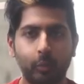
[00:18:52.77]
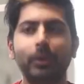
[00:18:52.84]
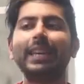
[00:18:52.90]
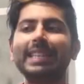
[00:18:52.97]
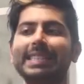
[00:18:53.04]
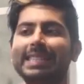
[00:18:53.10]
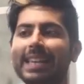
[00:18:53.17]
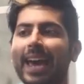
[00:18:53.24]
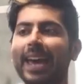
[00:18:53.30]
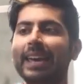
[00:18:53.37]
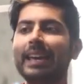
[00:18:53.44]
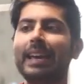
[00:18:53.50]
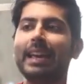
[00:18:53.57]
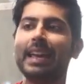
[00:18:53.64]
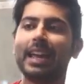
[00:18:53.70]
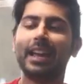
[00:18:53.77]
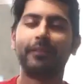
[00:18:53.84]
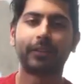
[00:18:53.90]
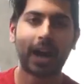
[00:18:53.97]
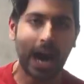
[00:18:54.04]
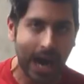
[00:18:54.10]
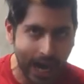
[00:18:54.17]
We can say,
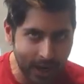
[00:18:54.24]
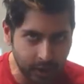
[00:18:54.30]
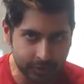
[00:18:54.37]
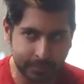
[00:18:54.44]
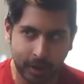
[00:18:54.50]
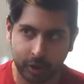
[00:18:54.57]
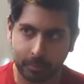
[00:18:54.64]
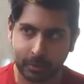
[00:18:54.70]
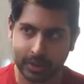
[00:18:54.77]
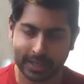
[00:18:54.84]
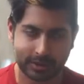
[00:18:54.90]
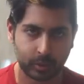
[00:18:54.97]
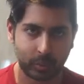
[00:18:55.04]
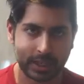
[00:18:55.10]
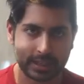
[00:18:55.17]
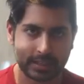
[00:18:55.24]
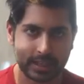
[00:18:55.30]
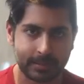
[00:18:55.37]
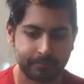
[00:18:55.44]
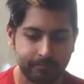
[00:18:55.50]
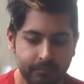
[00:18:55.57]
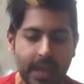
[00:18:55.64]
if Kyle's model predicts the winning
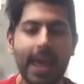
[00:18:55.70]
team,